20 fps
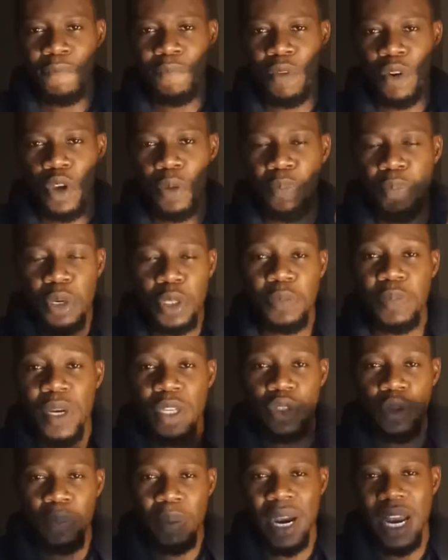for a
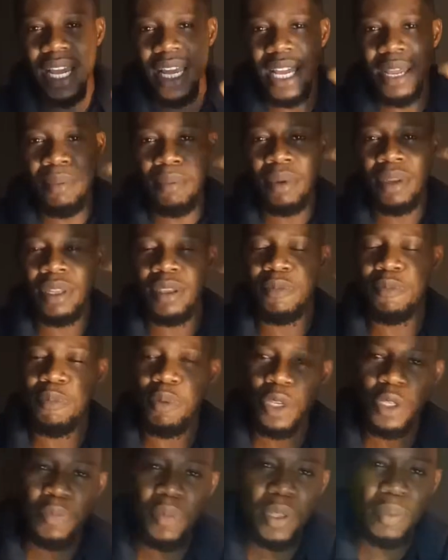prospect to buy, the
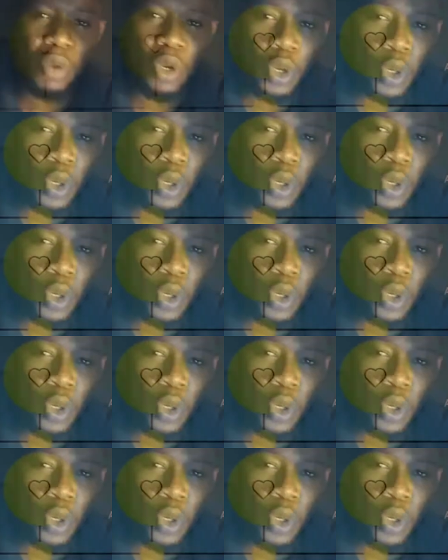prospect